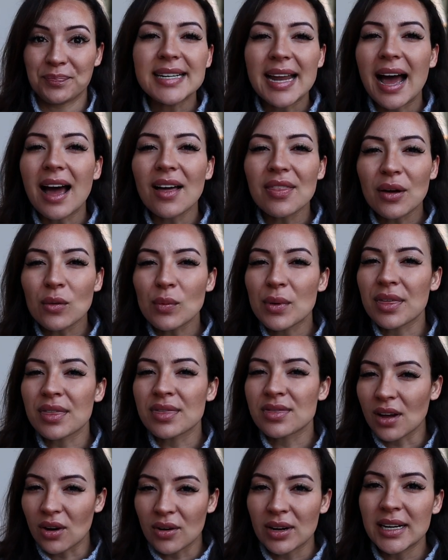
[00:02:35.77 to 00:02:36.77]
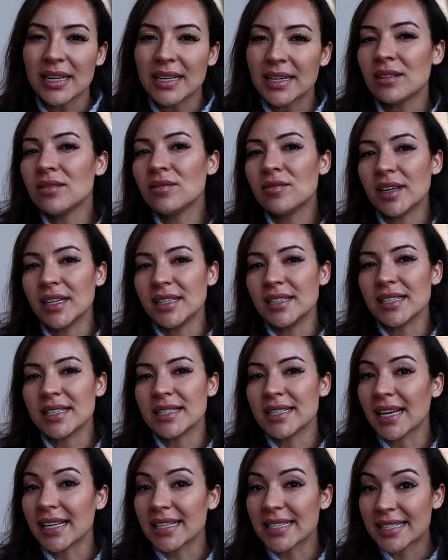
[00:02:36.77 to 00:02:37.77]
Now that we're thoroughly
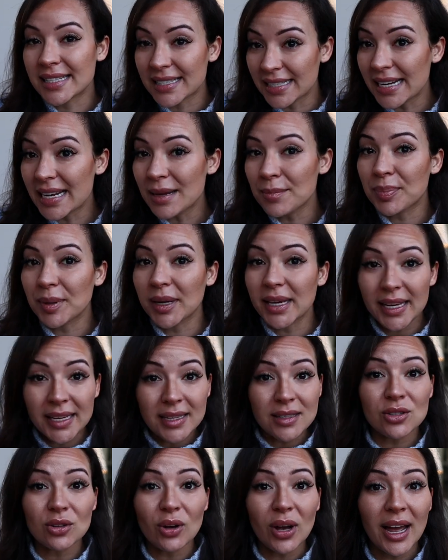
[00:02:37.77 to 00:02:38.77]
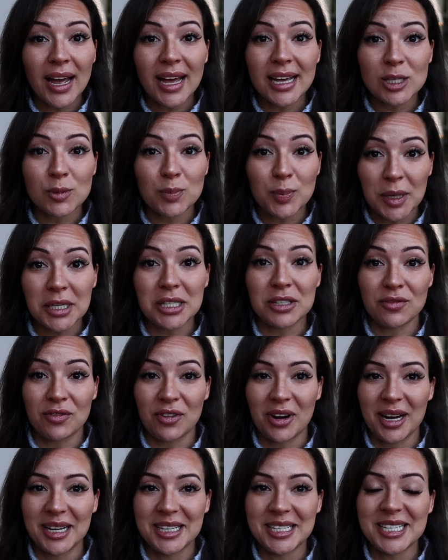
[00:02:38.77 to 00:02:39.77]
convinced that sleep is your hair's best
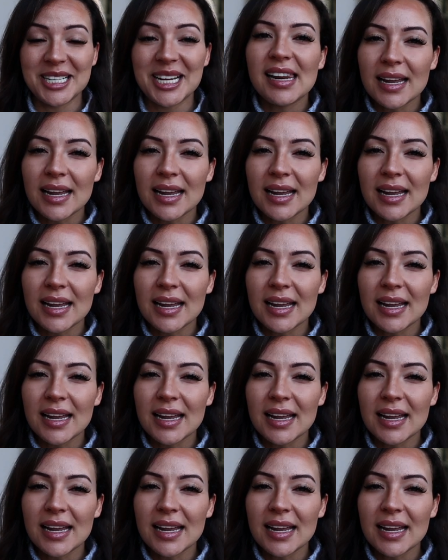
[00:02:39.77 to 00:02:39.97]
friend,